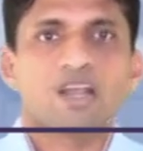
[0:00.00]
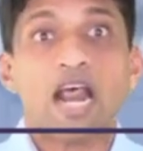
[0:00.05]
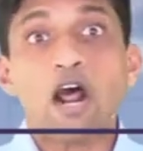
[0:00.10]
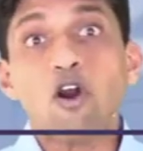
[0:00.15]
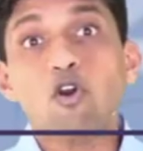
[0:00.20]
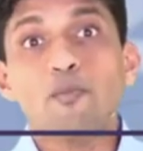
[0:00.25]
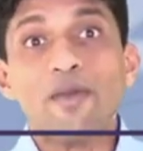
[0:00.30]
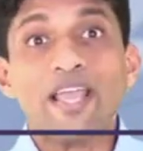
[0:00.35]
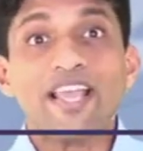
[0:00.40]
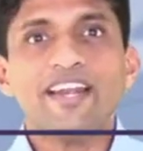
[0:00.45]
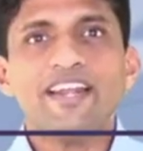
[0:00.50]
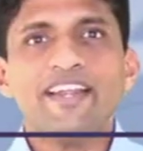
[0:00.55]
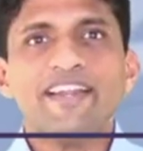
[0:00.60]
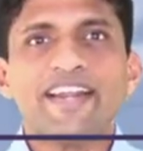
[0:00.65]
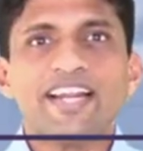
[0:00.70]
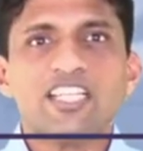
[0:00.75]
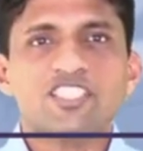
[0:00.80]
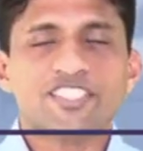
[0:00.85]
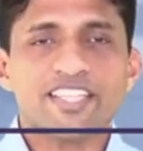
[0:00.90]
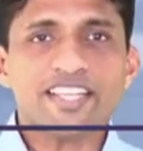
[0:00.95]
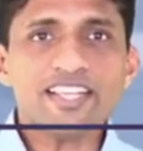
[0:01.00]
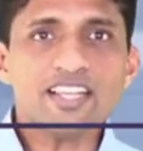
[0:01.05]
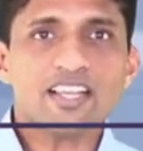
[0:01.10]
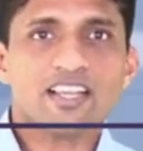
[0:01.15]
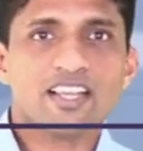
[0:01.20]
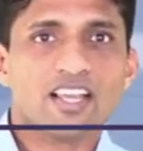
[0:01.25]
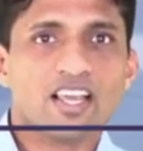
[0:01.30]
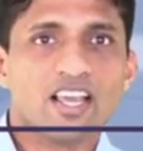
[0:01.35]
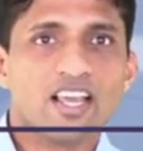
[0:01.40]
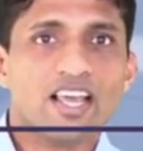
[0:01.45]
Now to make it
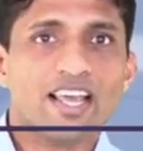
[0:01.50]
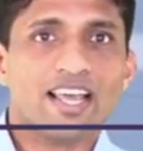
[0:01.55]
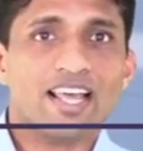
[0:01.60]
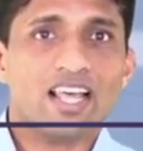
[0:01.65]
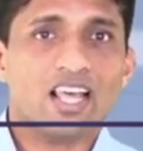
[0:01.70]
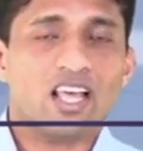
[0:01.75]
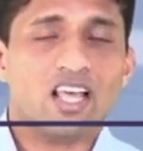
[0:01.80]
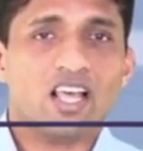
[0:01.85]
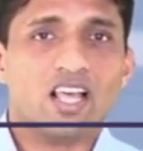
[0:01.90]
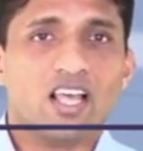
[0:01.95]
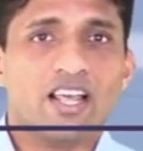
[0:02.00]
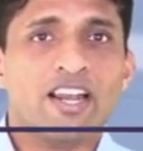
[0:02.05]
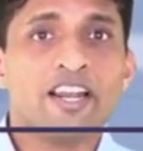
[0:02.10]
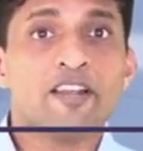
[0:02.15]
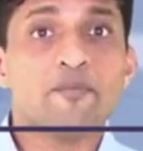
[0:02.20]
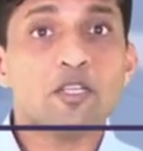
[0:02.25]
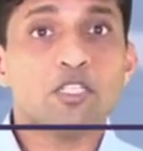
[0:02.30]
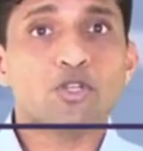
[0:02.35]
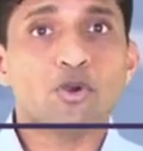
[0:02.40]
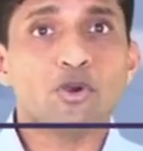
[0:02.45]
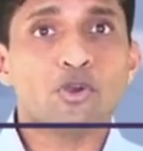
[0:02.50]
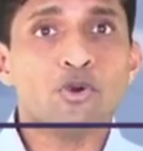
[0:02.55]
interesting, let me